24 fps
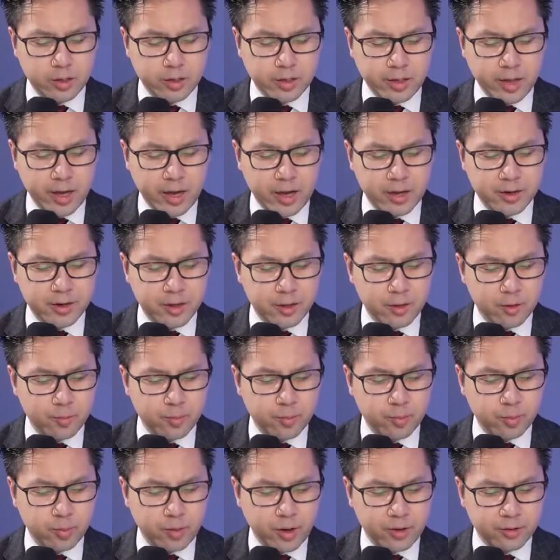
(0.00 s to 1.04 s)
Yeah, another
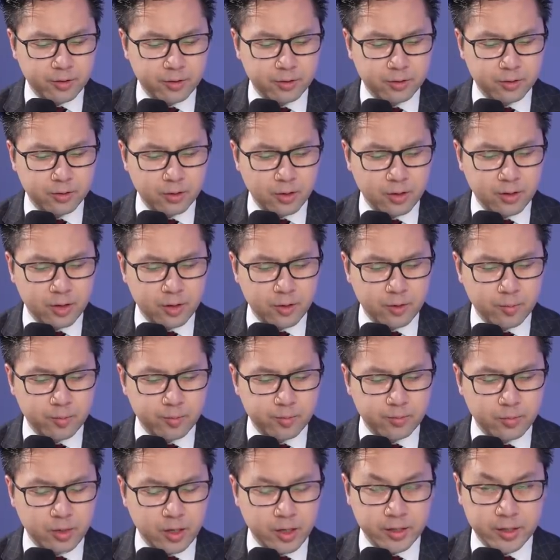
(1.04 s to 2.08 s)
price, another
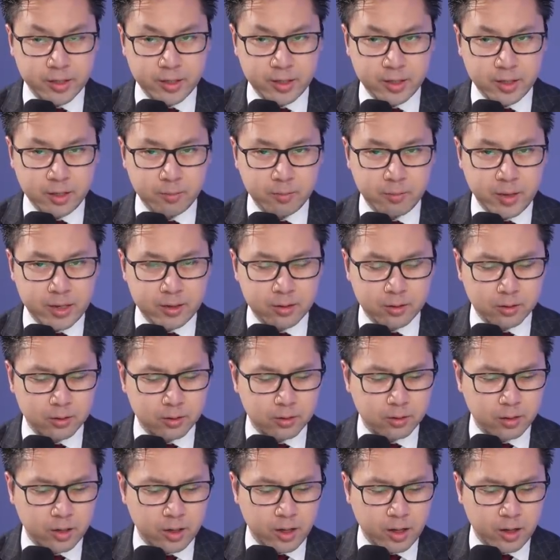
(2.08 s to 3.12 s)
key metal
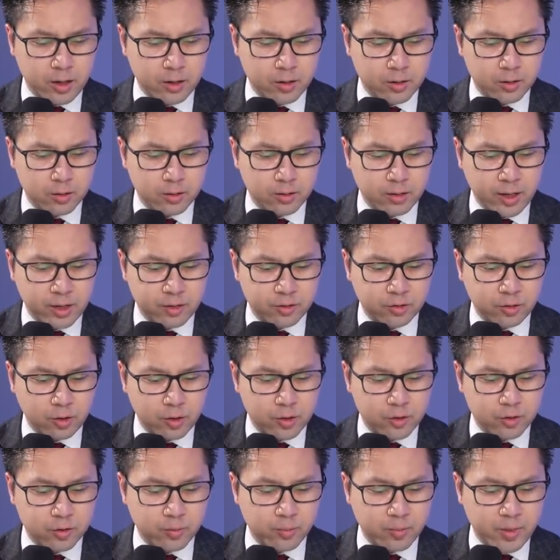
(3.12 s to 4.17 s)
that saw
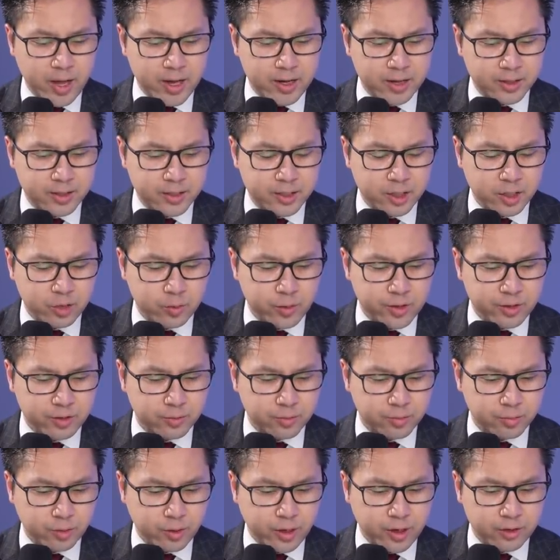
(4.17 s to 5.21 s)
a dramatic decrease
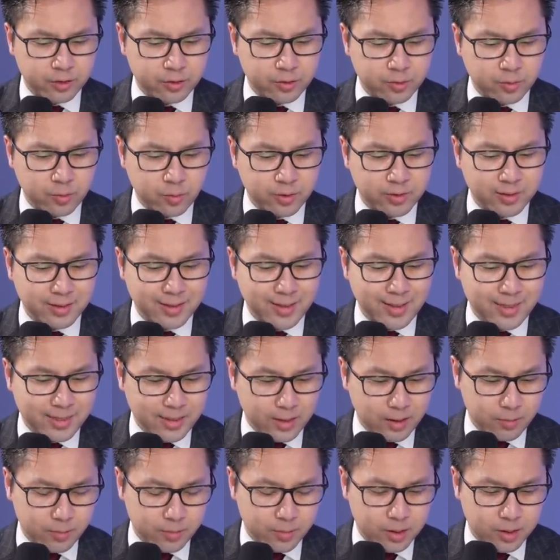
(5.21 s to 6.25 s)
in price was
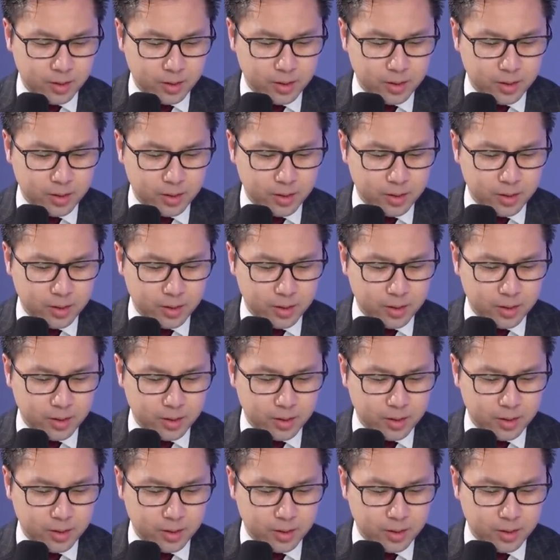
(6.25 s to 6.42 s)
lithium.